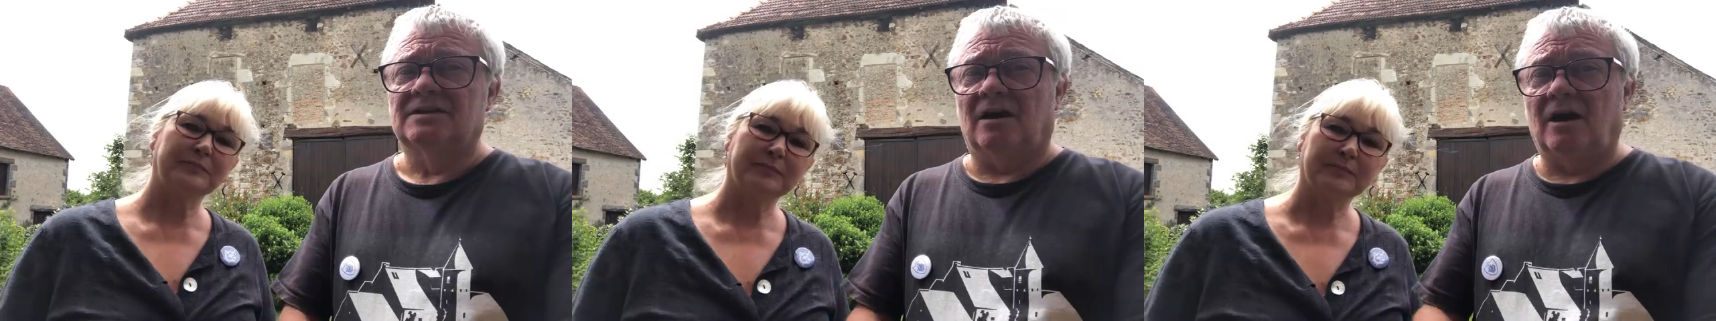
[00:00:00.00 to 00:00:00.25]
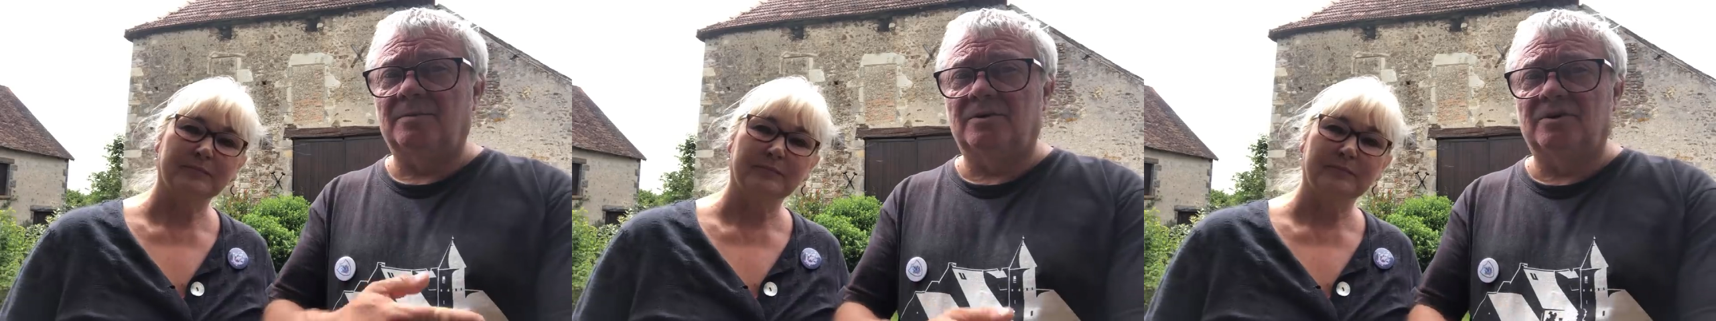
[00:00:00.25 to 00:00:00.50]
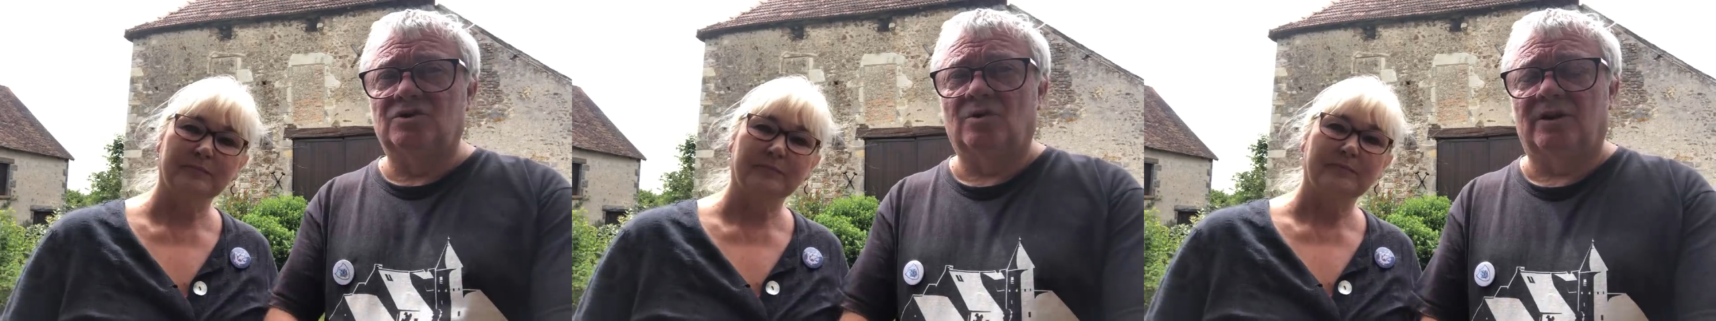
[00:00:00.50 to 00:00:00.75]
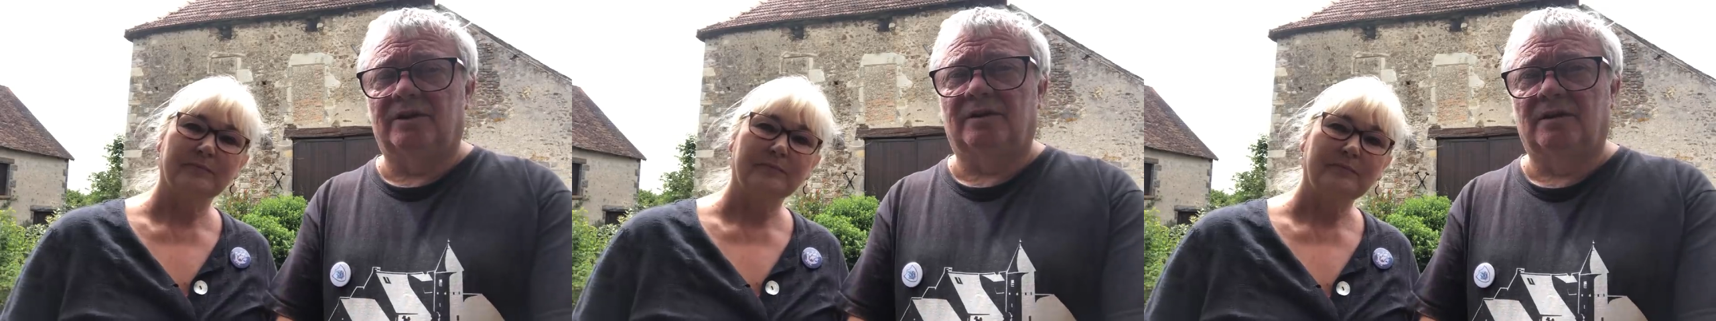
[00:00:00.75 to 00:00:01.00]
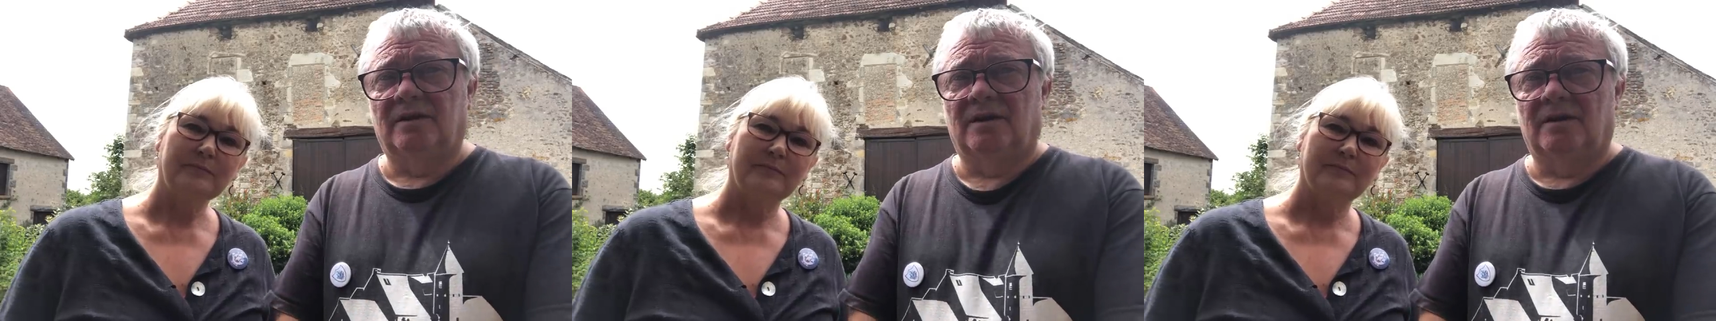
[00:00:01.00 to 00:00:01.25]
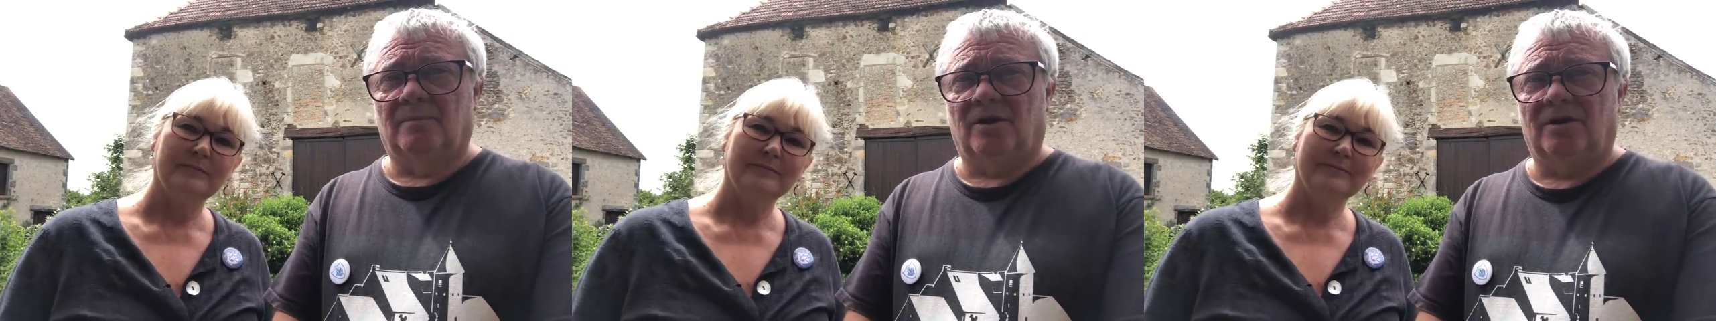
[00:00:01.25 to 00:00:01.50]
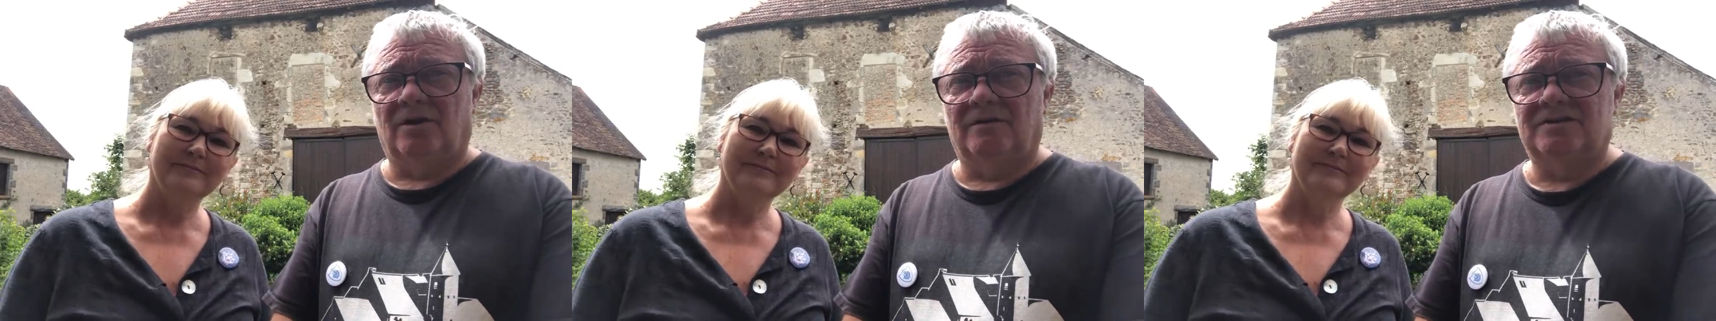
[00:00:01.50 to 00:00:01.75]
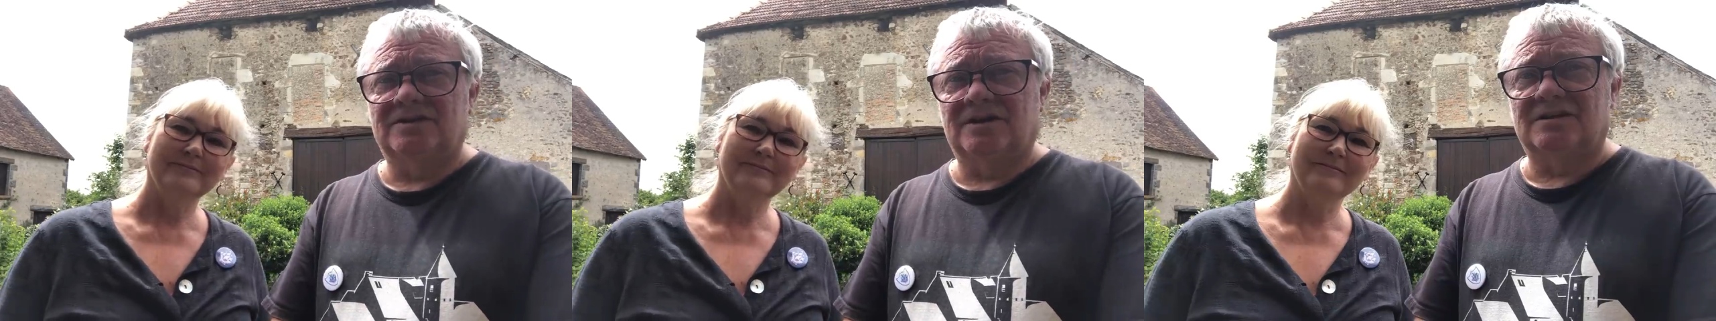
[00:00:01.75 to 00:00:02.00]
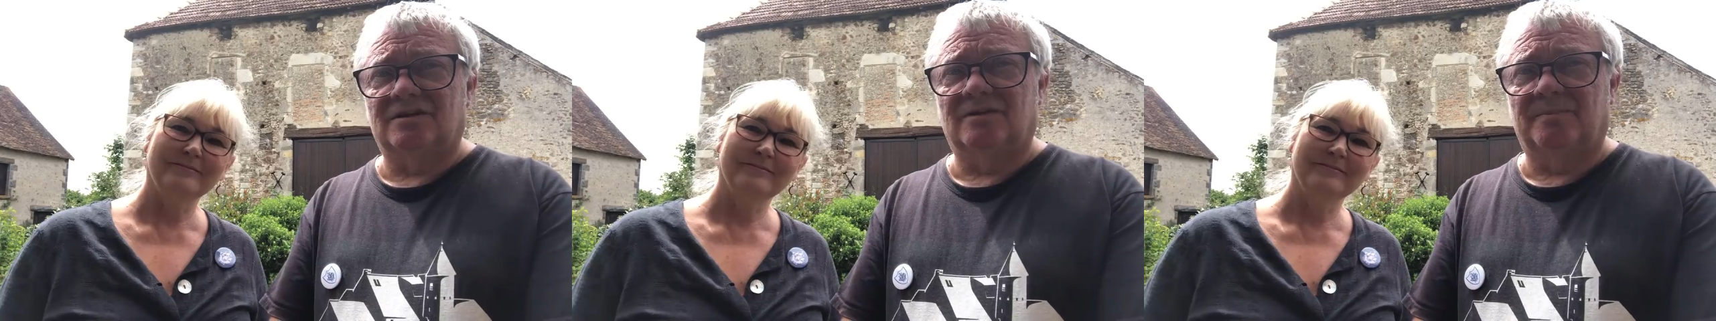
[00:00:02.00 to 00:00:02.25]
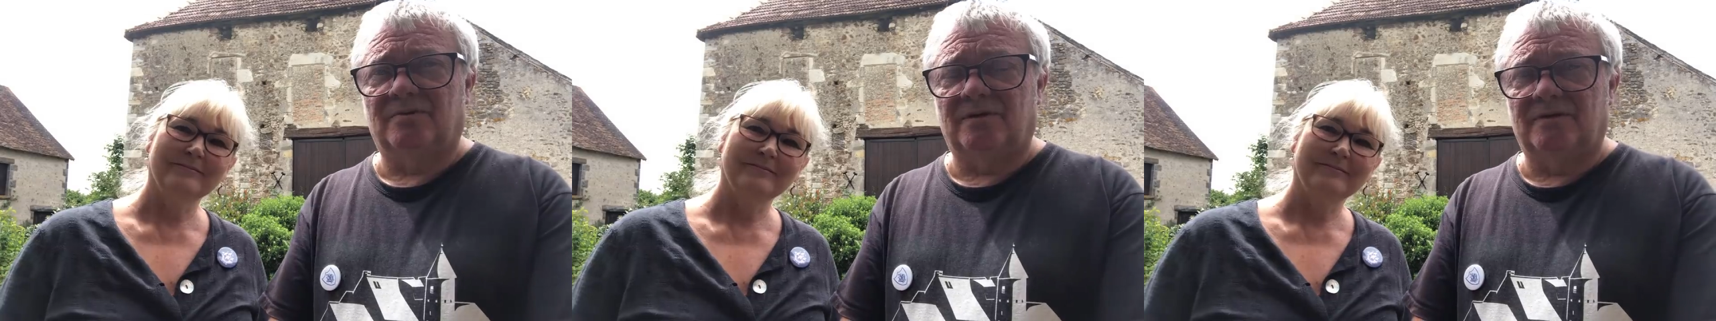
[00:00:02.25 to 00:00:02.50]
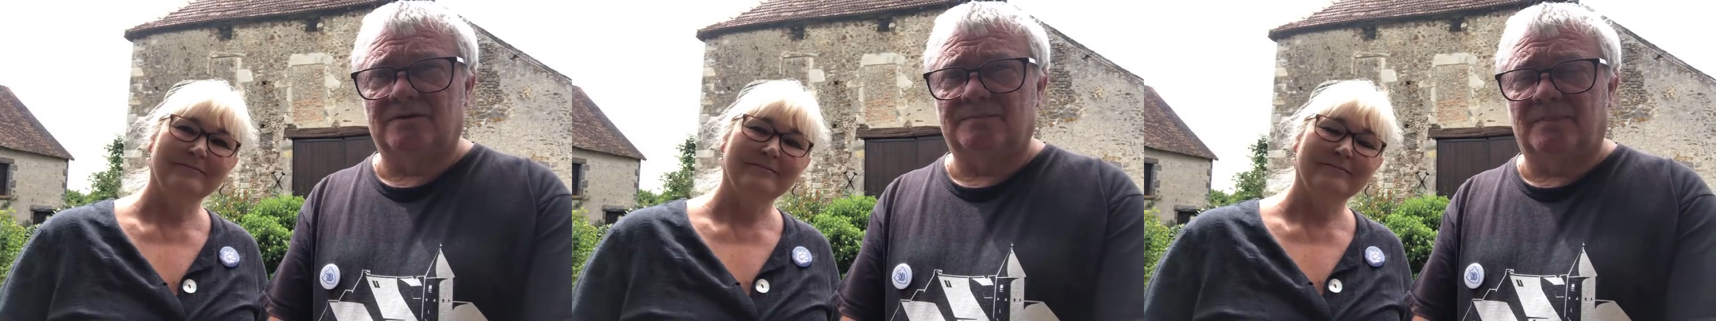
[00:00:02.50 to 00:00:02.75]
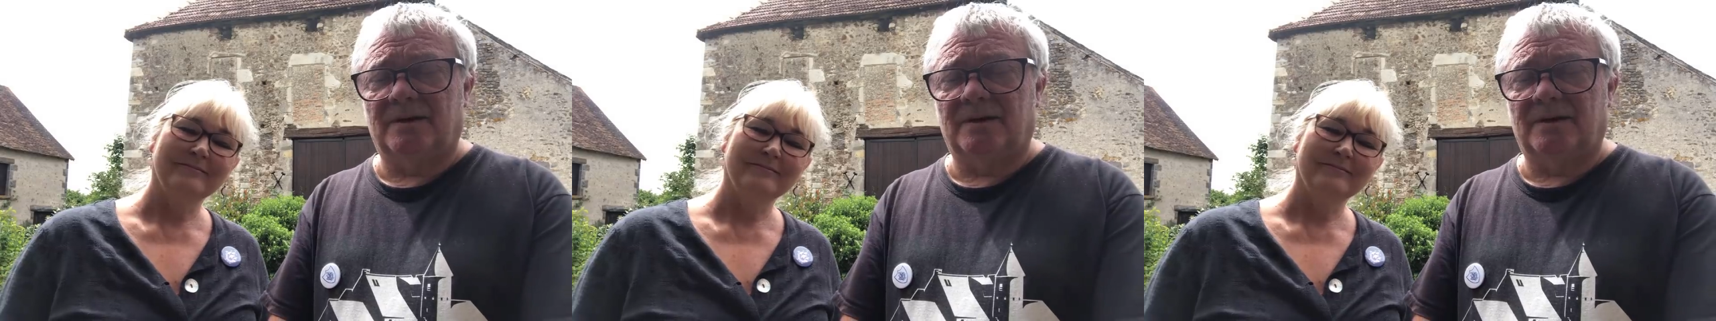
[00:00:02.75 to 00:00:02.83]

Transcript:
Speaker 1: So I hope you enjoyed my nervousness on the previous